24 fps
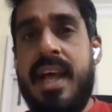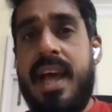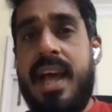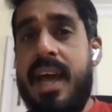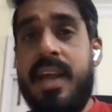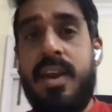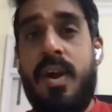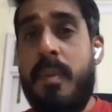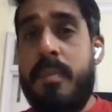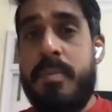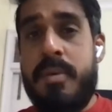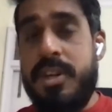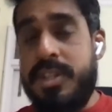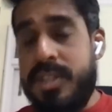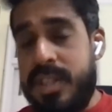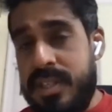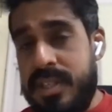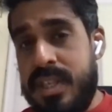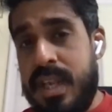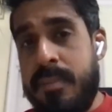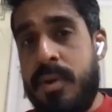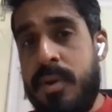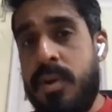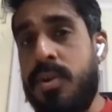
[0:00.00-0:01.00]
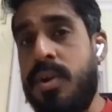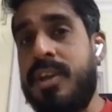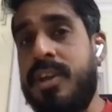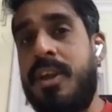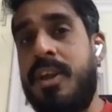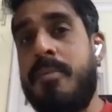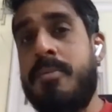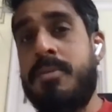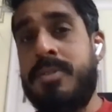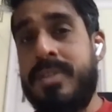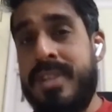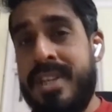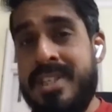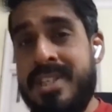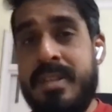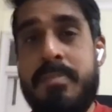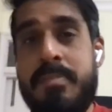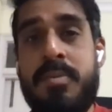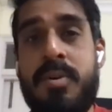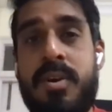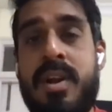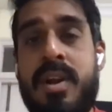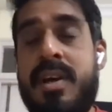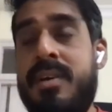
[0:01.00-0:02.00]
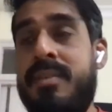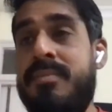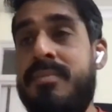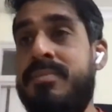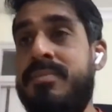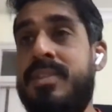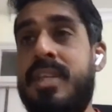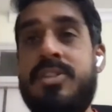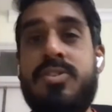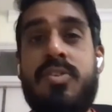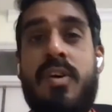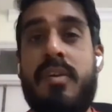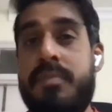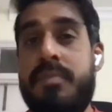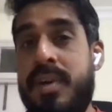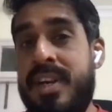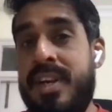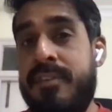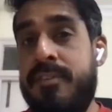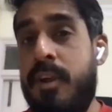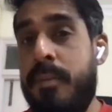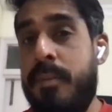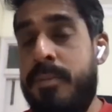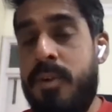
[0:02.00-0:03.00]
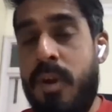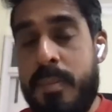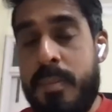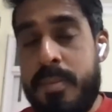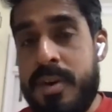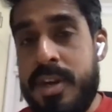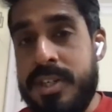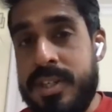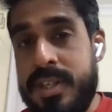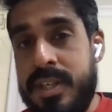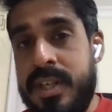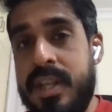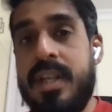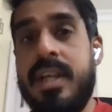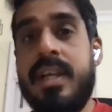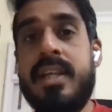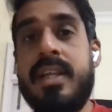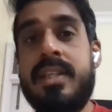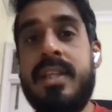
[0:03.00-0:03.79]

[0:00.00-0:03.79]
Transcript: And operations, I'm not talking about just the software development operation.